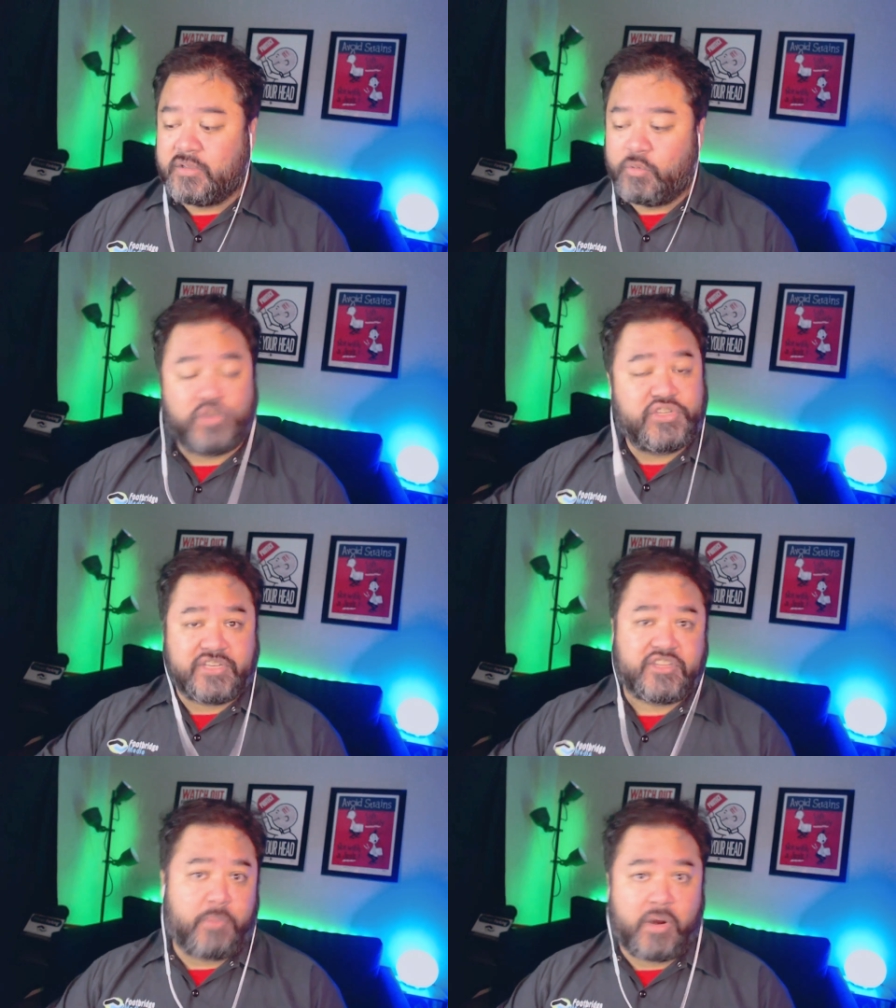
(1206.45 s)
Once you get
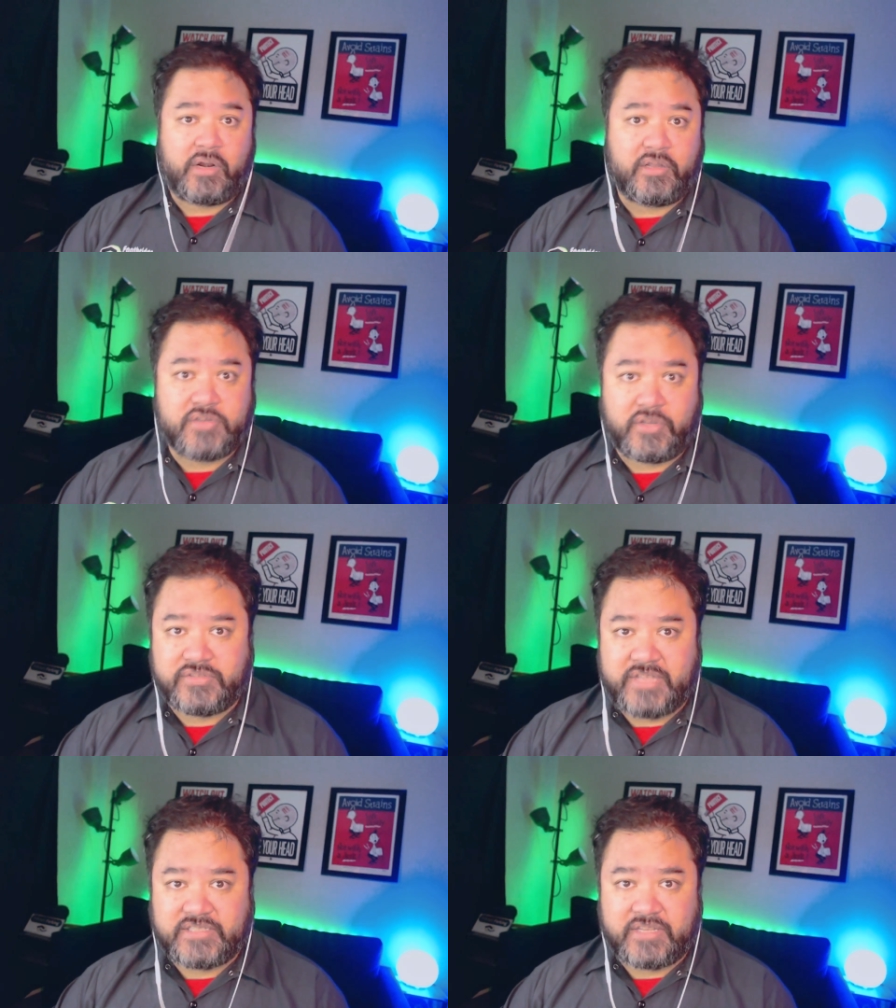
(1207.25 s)
to the marketing
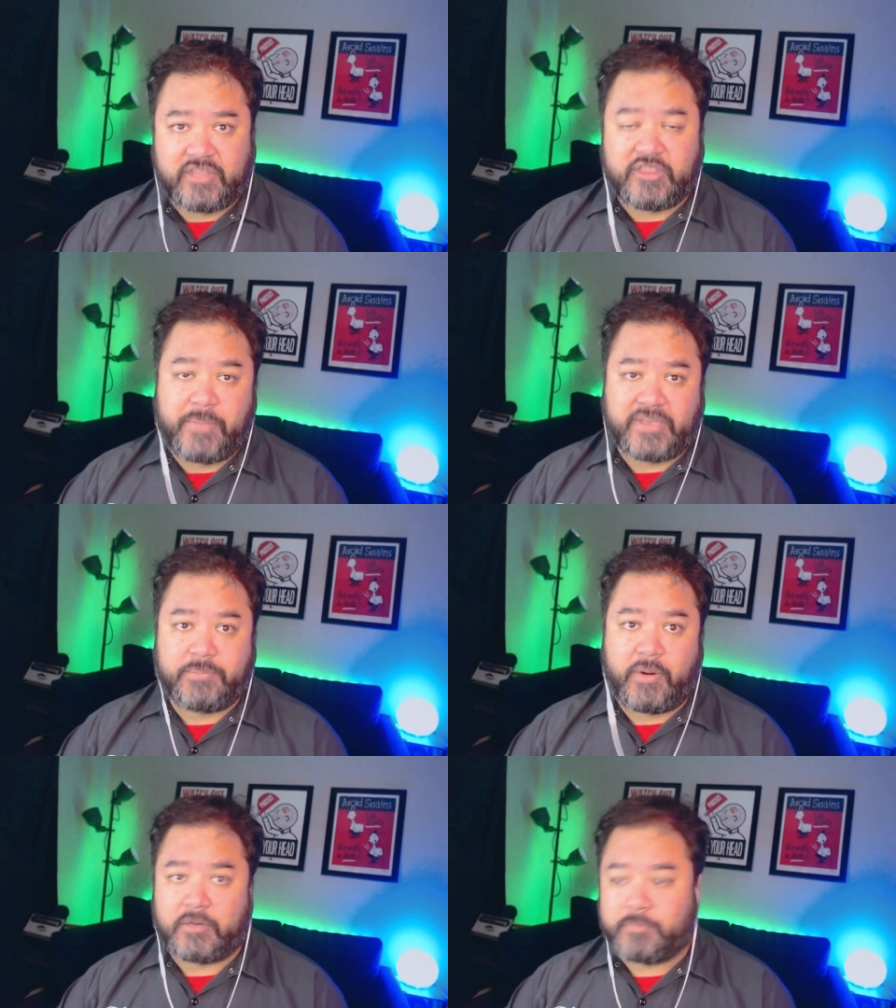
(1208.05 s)
consultants, that's, I think, the best
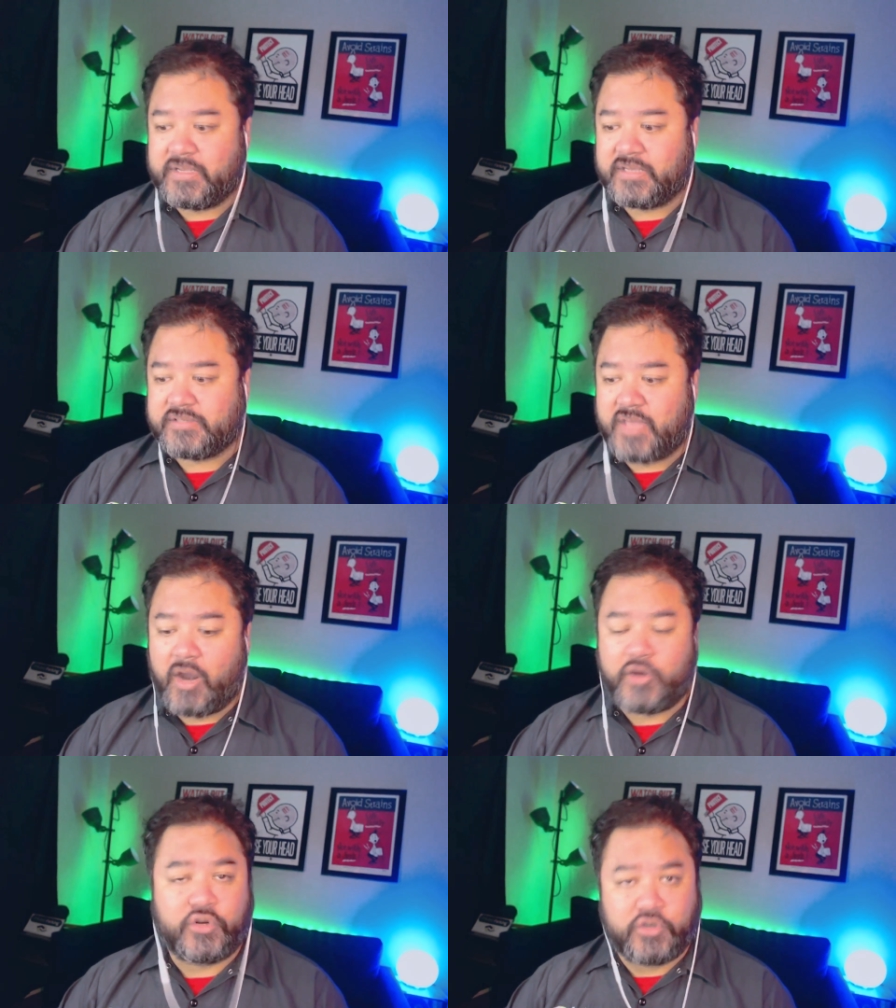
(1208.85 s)
part because they
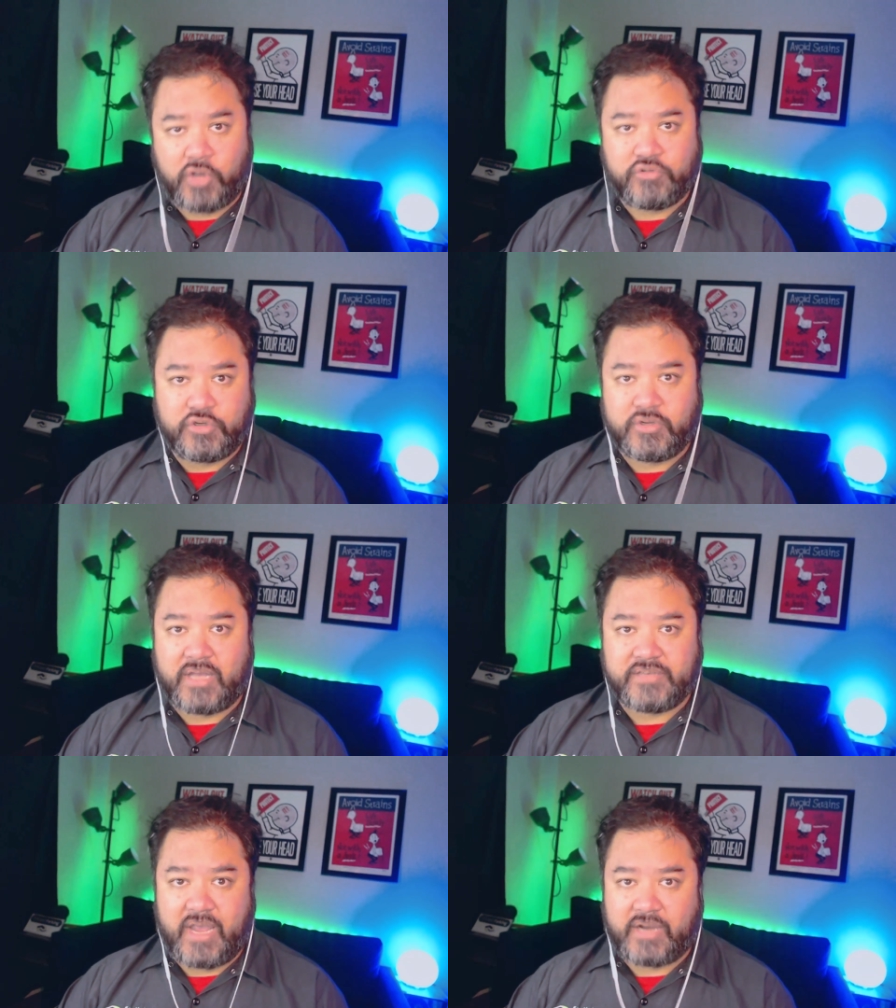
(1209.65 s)
are your go to
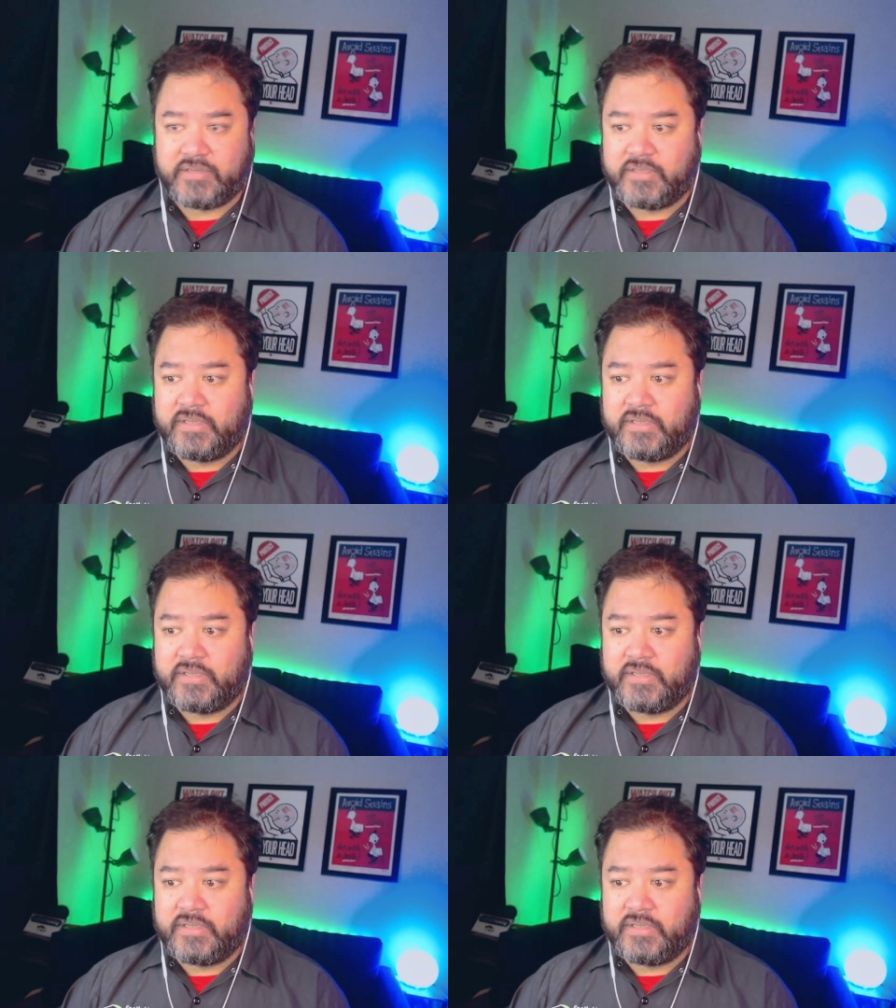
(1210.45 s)
contact,